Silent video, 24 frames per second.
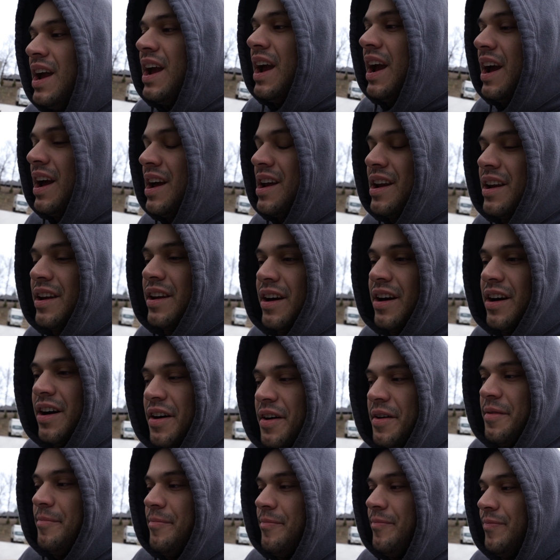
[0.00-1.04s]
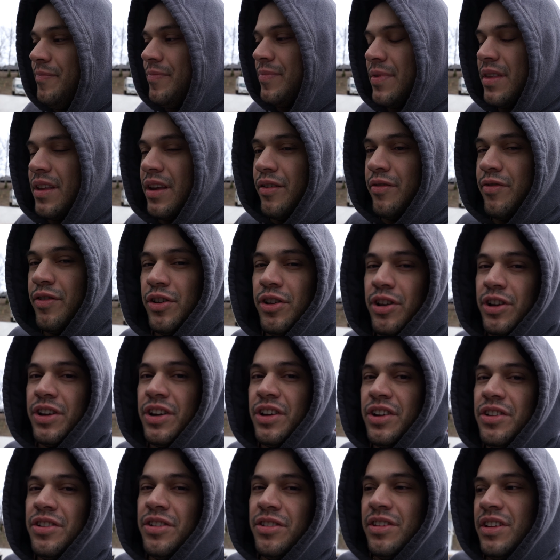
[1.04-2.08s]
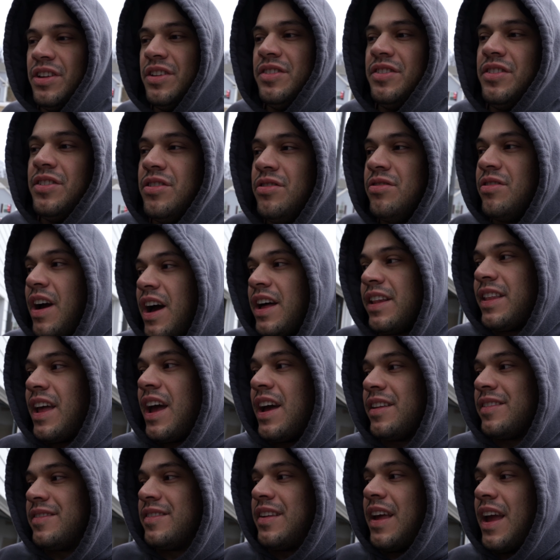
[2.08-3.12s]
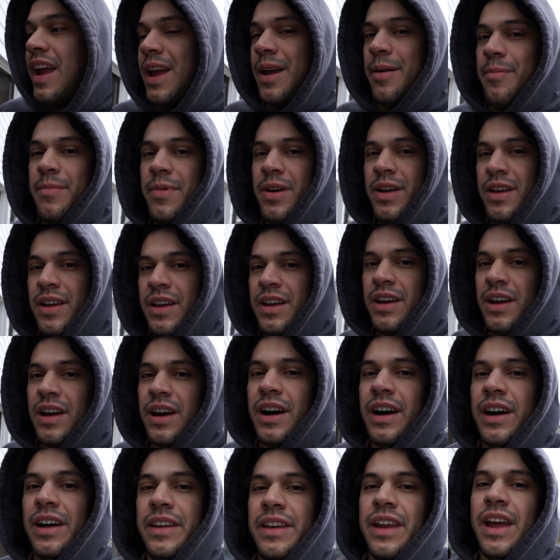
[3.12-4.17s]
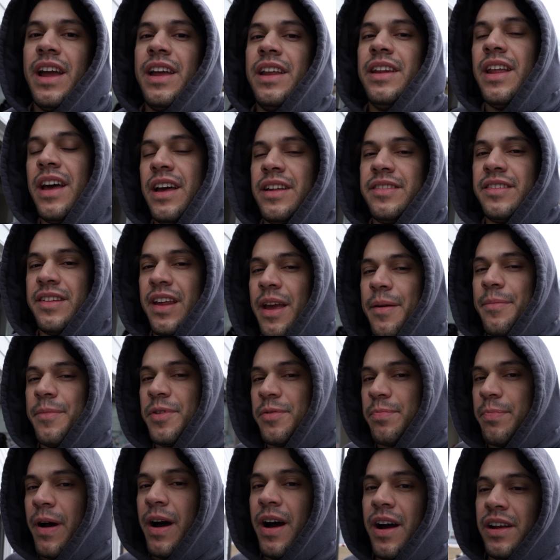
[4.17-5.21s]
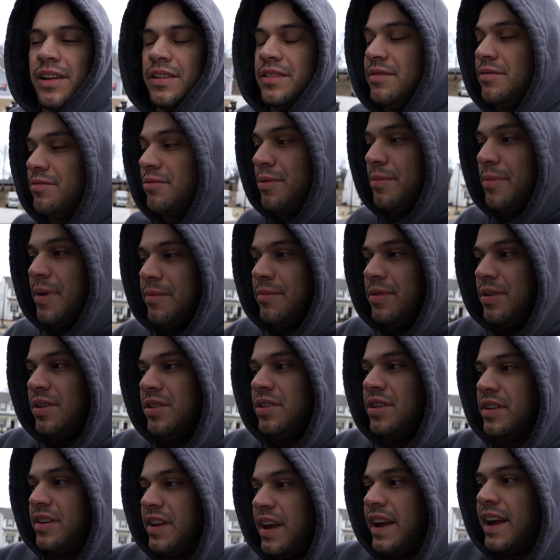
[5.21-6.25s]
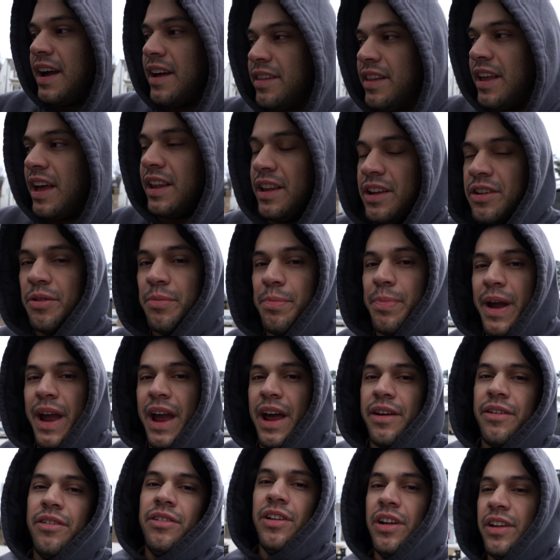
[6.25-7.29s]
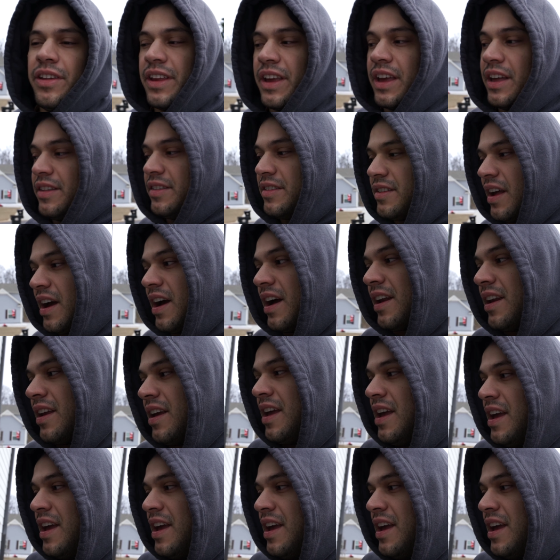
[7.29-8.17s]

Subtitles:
And if you're looking to do this and you got that same dent in that same spot, remember you can take out that little panel on the inside.